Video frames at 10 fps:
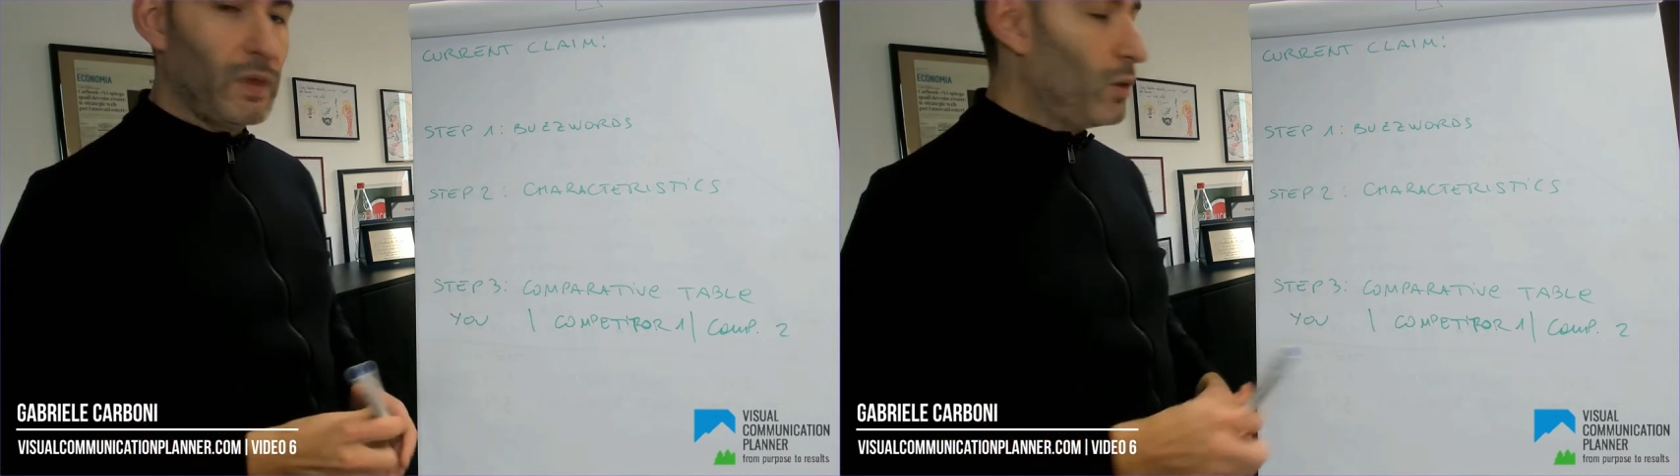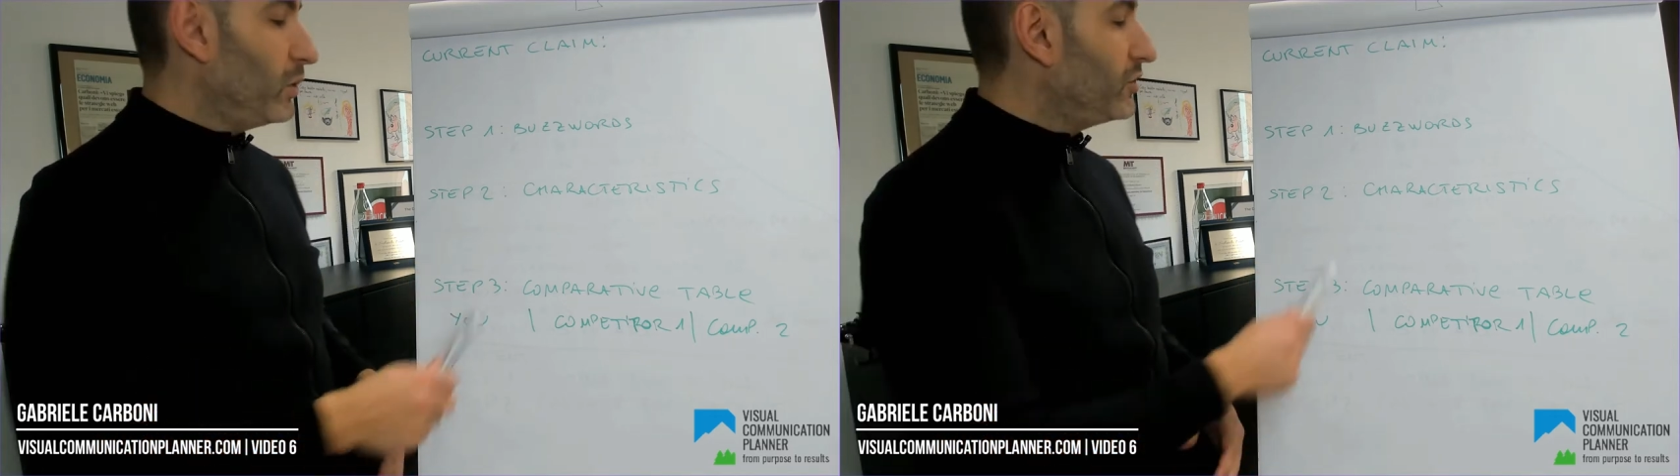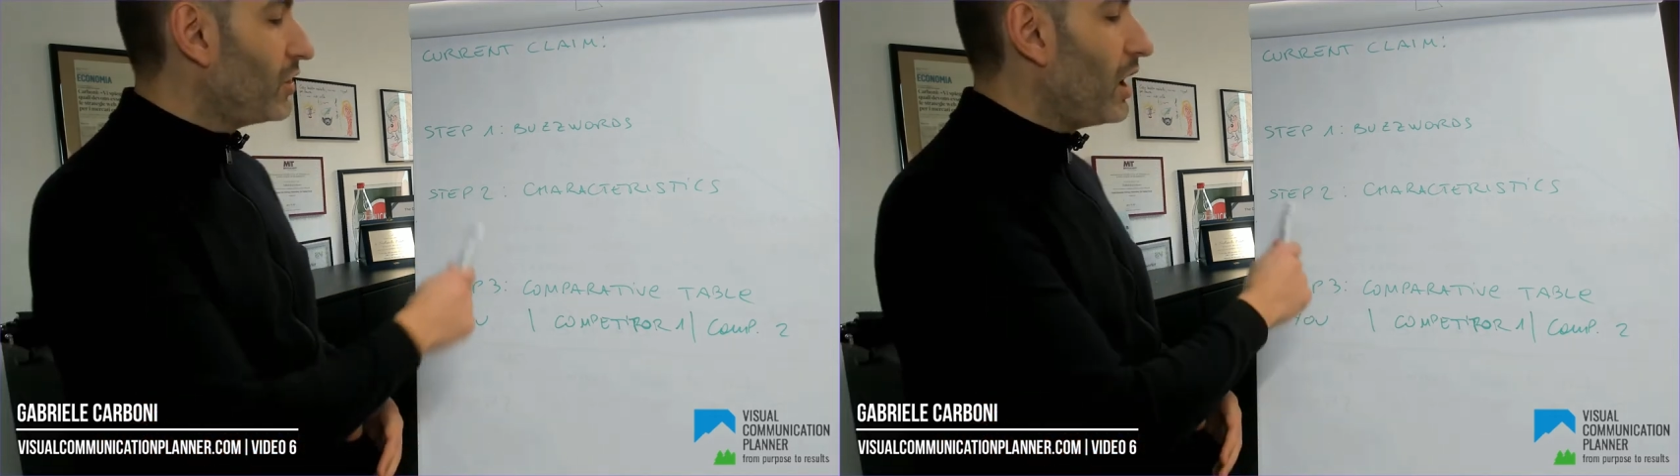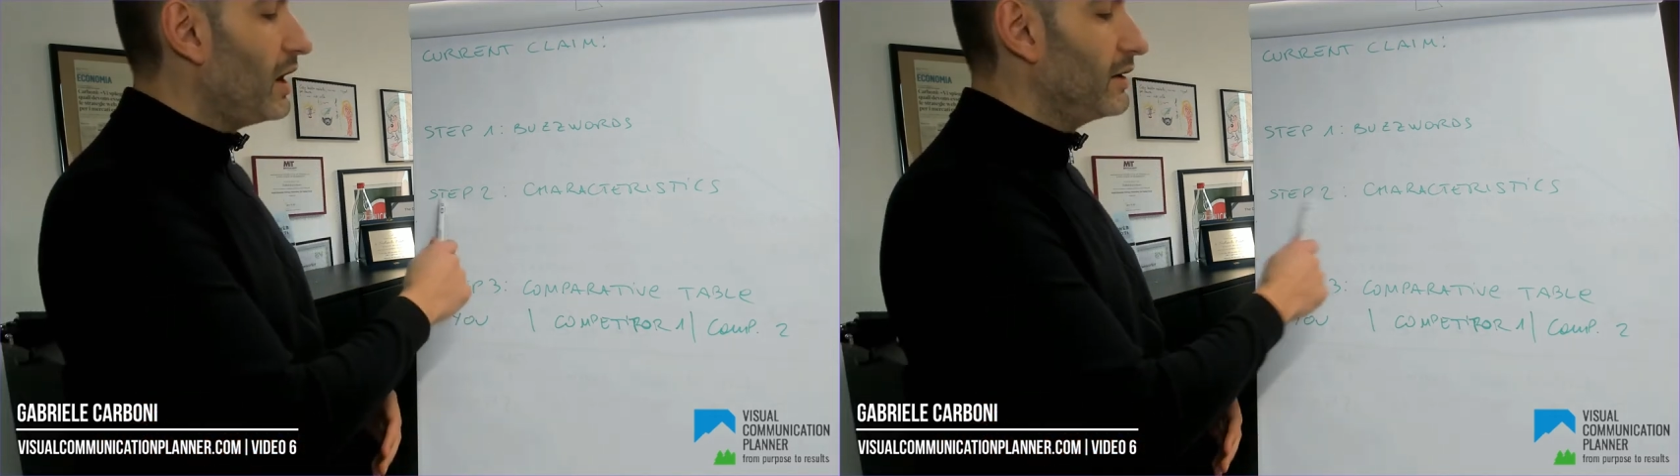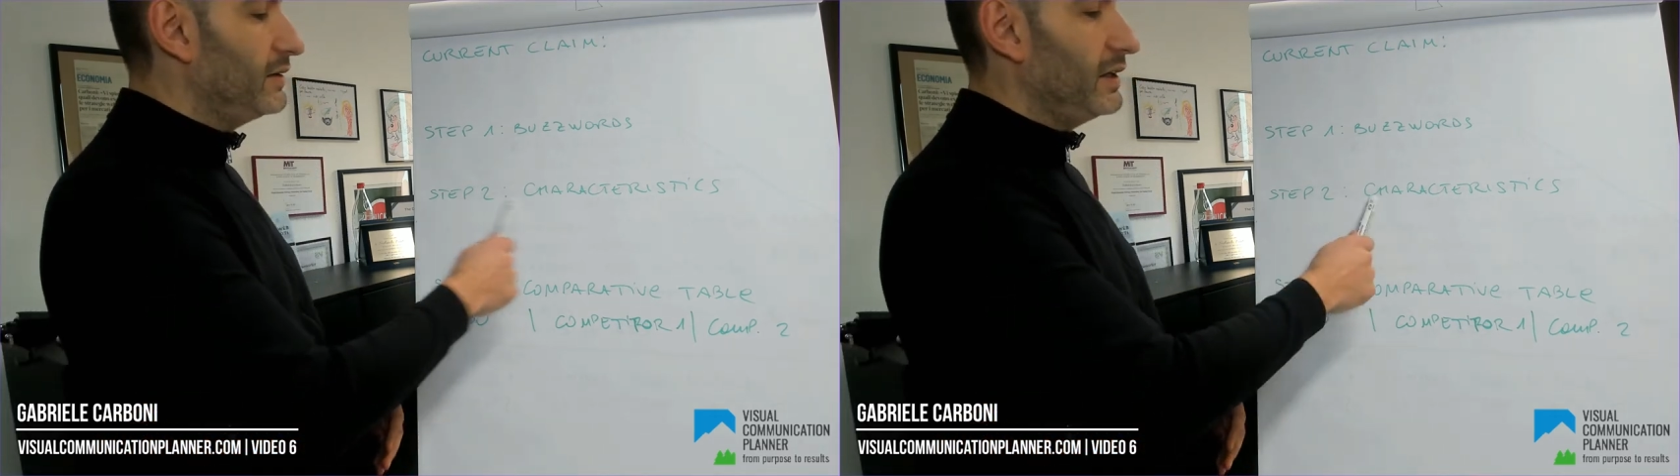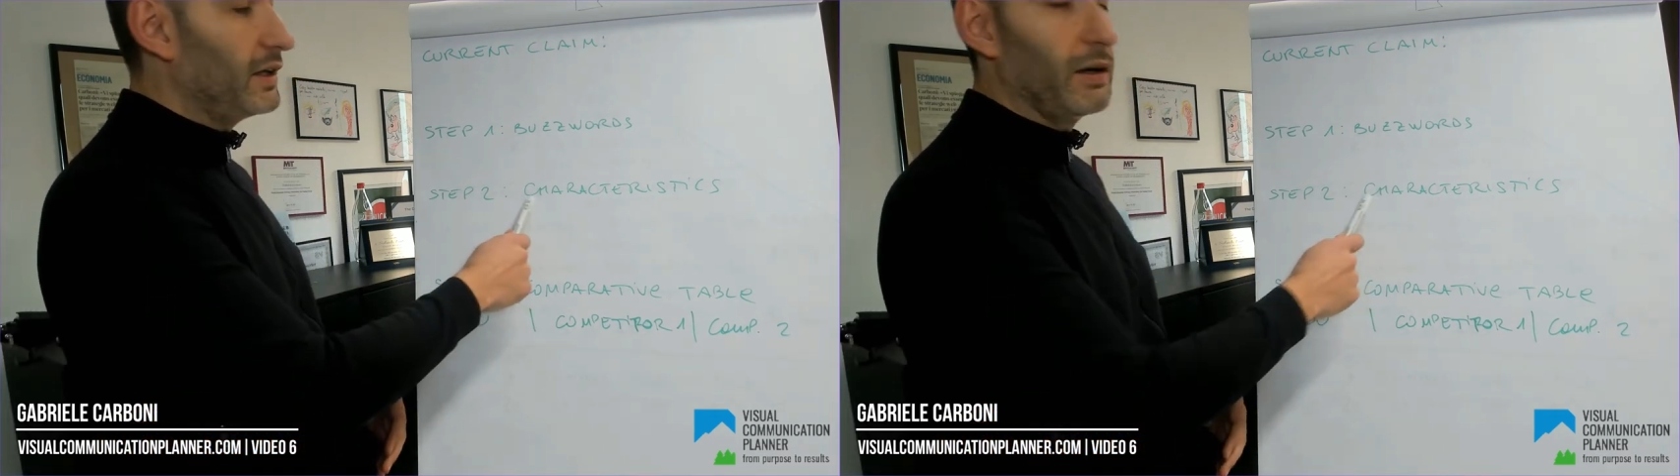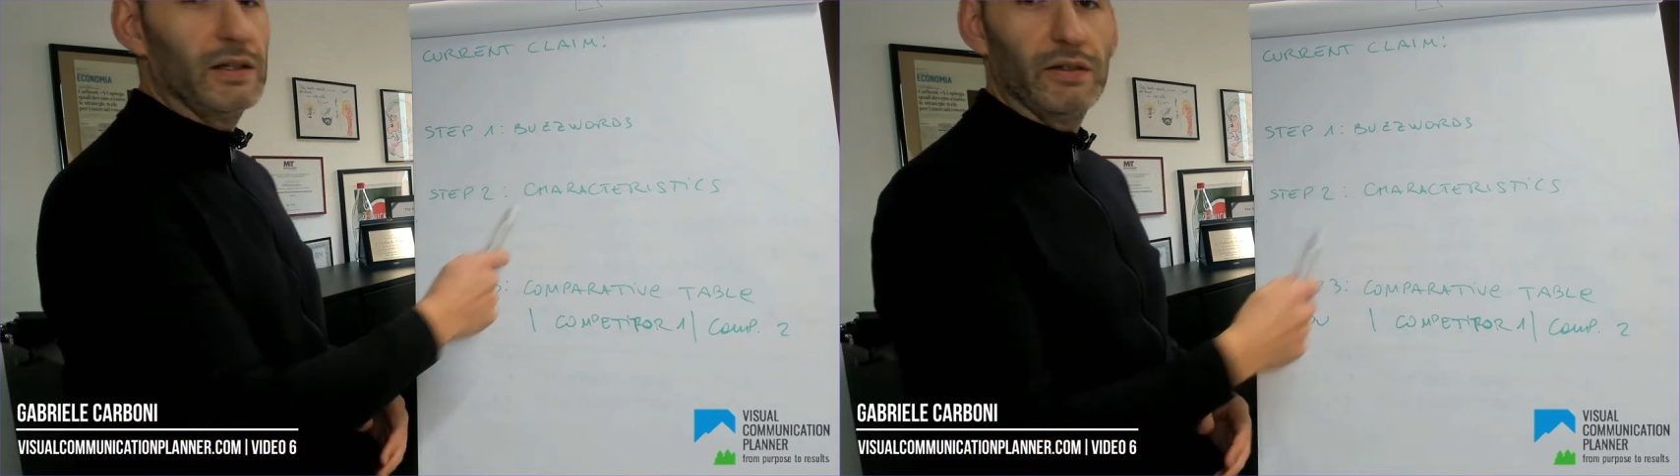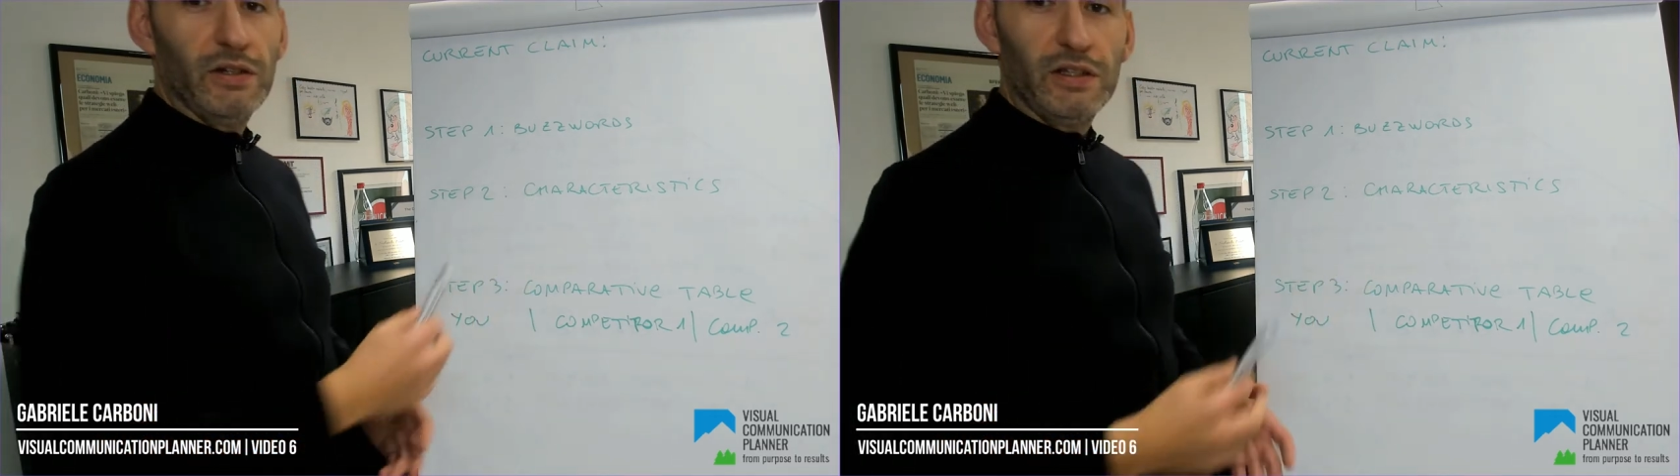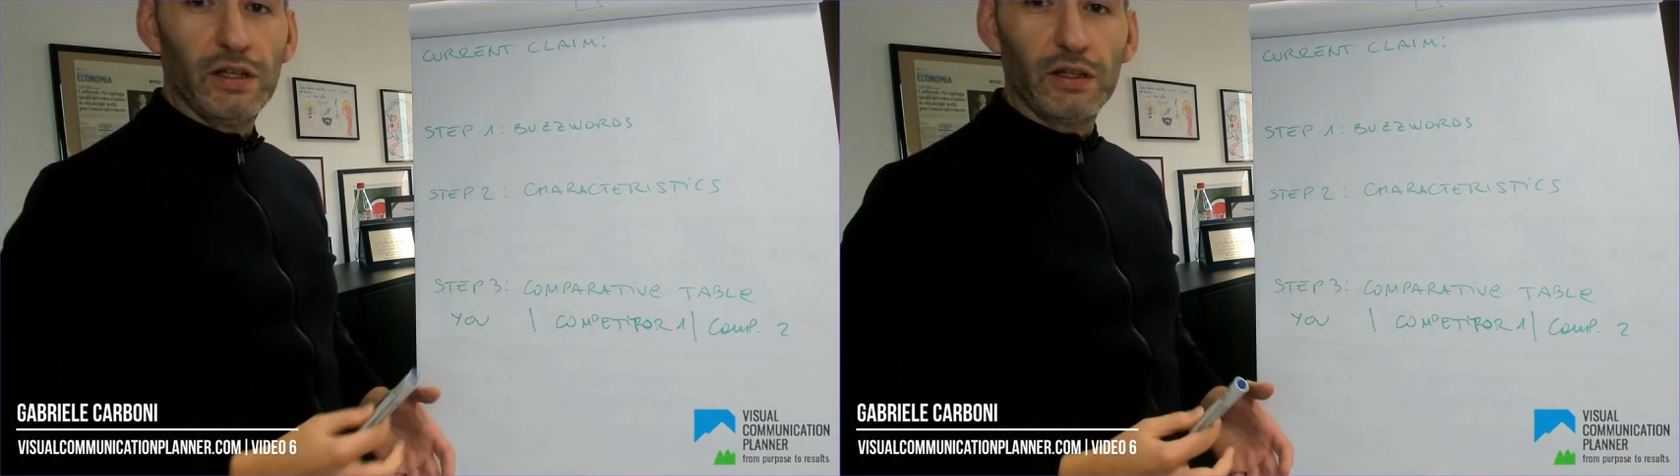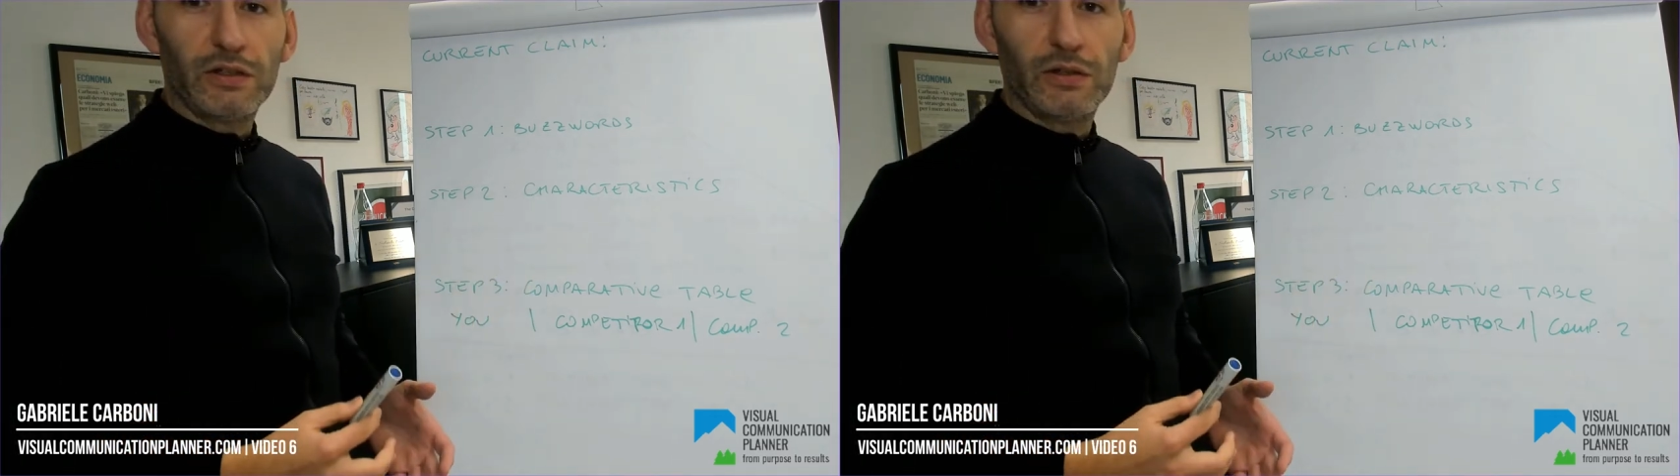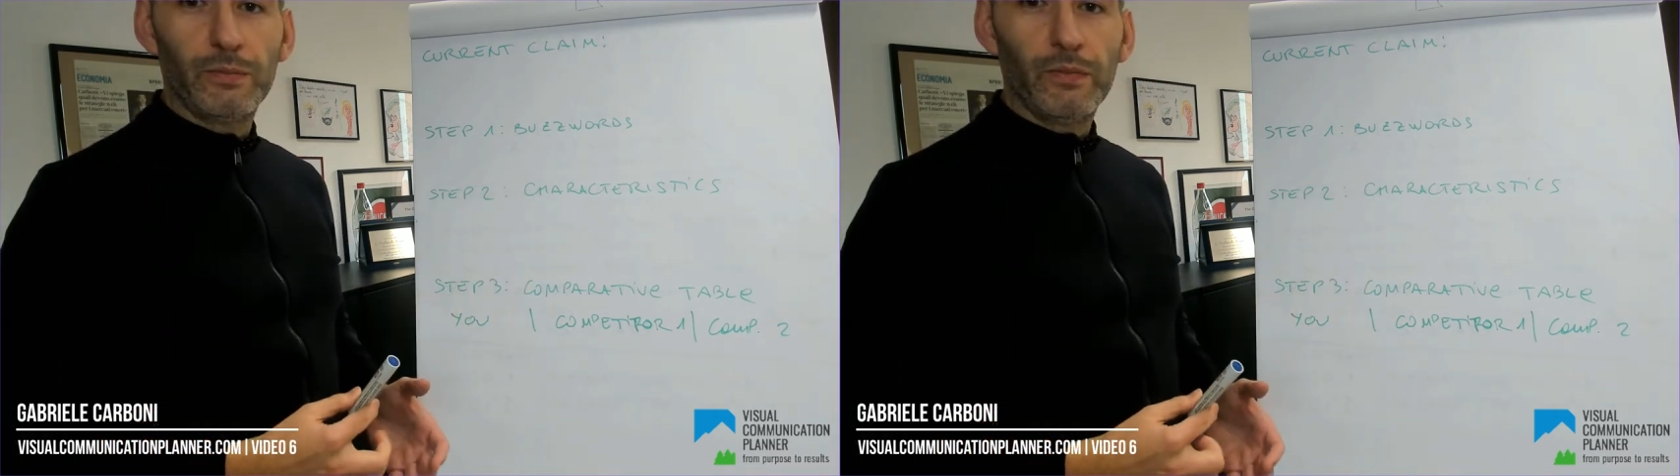Which are the characteristics